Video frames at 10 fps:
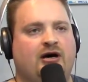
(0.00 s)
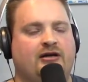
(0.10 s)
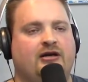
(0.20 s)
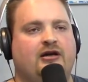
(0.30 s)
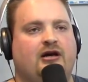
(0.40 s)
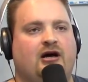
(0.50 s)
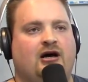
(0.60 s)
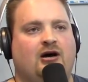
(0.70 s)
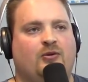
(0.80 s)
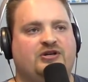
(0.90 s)
some
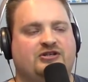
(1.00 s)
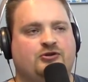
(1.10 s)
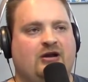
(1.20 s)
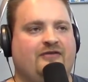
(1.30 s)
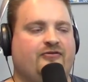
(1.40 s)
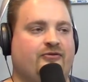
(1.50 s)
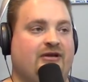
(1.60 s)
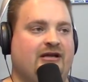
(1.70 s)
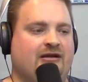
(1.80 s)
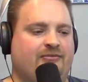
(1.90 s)
changes to it, and
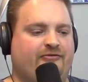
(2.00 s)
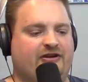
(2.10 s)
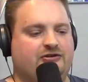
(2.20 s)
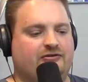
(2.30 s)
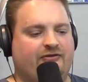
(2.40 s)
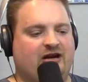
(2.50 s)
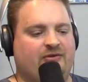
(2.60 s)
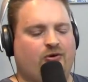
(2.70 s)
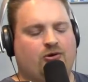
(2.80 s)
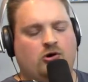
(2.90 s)
then it'll spit out
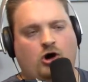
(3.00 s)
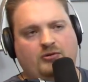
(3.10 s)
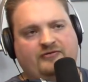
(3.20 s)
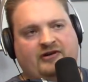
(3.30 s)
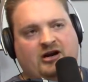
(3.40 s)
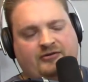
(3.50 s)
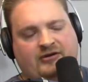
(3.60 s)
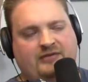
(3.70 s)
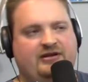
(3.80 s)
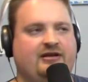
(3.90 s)
whatever yield you want,
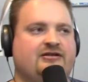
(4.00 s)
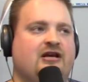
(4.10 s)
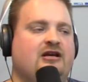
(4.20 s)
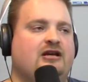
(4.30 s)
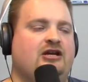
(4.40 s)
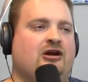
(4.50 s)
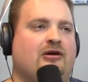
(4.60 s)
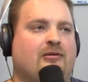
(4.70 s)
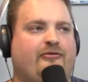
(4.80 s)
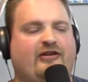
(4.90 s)
which is
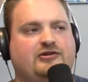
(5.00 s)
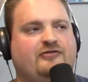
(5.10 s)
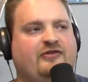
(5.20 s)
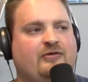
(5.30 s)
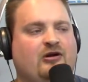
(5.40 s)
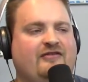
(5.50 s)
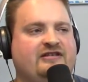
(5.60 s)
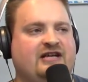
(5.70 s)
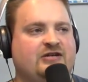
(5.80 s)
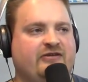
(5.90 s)
great for a
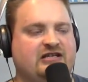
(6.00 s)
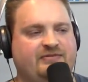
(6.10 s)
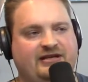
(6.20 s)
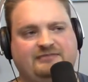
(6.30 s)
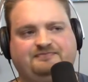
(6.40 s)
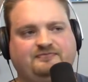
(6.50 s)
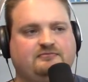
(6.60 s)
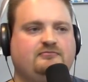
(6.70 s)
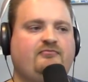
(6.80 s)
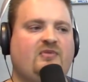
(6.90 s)
professional environment or a home
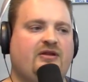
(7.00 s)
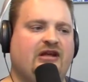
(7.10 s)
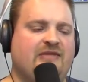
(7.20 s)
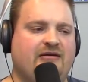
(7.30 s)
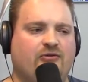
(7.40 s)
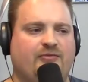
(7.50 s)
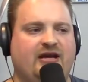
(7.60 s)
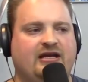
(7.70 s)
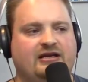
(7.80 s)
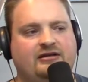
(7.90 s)
environment, right? Because,
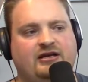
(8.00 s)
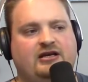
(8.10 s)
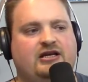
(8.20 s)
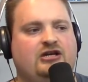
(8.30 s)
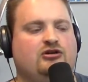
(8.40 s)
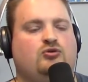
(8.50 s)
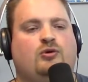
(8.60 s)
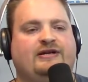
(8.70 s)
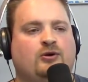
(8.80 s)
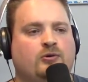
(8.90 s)
in a professional
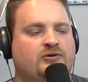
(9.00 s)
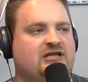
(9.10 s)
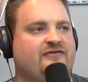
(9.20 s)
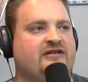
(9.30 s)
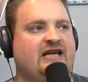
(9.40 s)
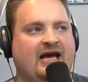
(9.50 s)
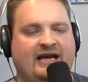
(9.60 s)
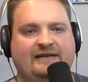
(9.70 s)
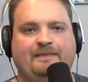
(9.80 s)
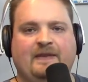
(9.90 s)
environment, I'll have a test
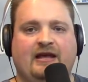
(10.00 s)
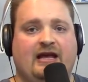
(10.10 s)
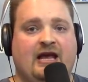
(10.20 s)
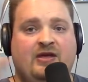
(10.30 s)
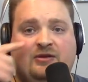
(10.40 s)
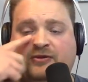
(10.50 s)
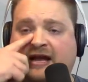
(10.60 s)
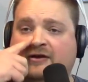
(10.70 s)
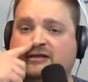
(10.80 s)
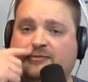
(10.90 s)
recipe
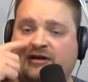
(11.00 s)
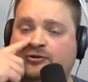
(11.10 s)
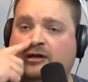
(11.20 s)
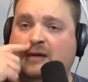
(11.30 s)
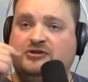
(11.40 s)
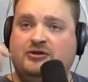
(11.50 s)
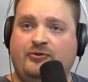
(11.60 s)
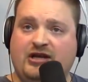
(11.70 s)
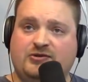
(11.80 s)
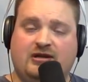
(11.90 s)
that maybe we're making,
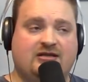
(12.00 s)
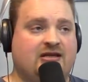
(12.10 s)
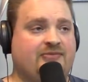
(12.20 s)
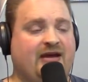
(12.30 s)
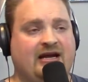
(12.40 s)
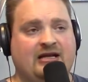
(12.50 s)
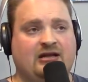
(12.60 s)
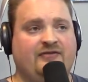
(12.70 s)
20 orders of